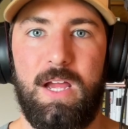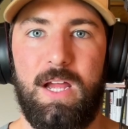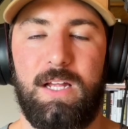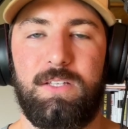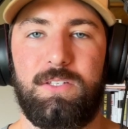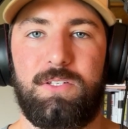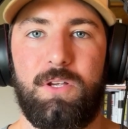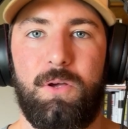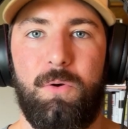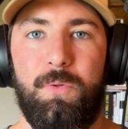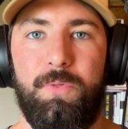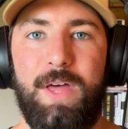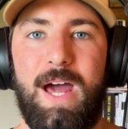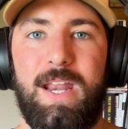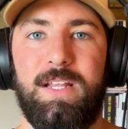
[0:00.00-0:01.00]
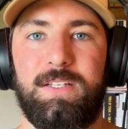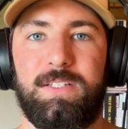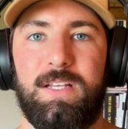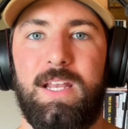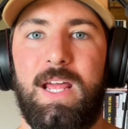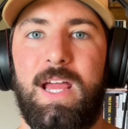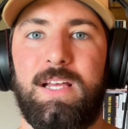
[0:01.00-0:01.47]
And so that is,
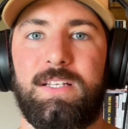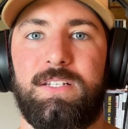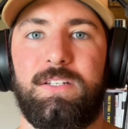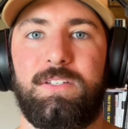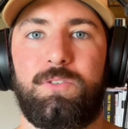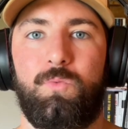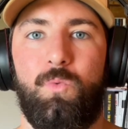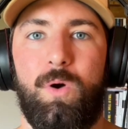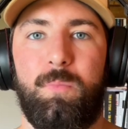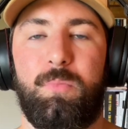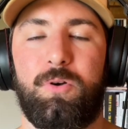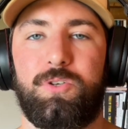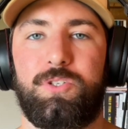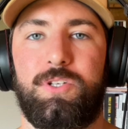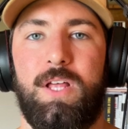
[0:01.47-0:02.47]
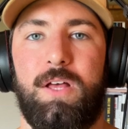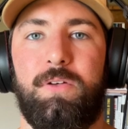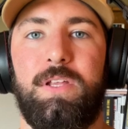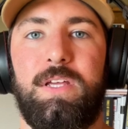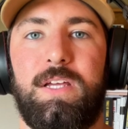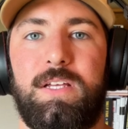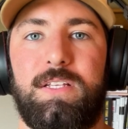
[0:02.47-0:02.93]
in essence, what
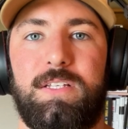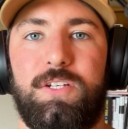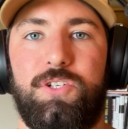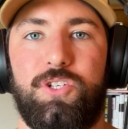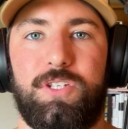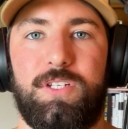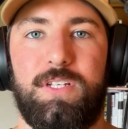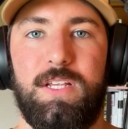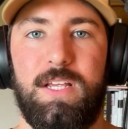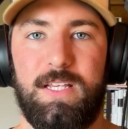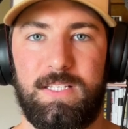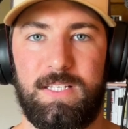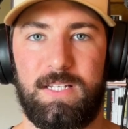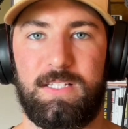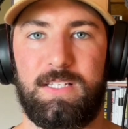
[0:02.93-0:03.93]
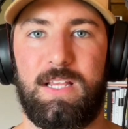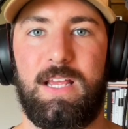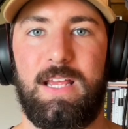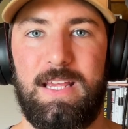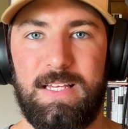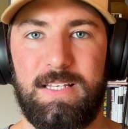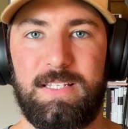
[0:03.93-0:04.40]
personality is. It just
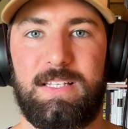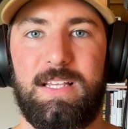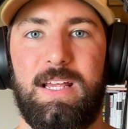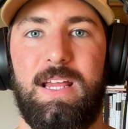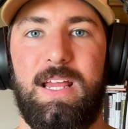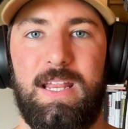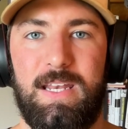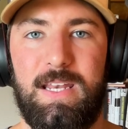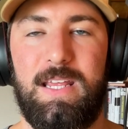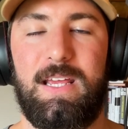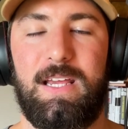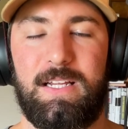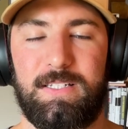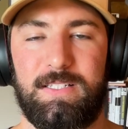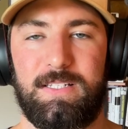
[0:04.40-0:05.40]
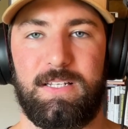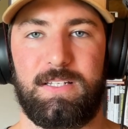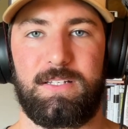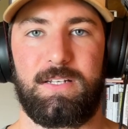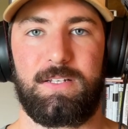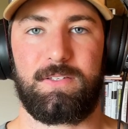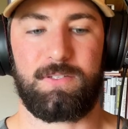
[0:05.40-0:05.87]
is in
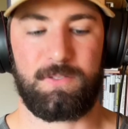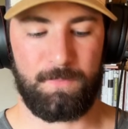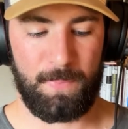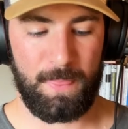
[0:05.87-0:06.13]
existence.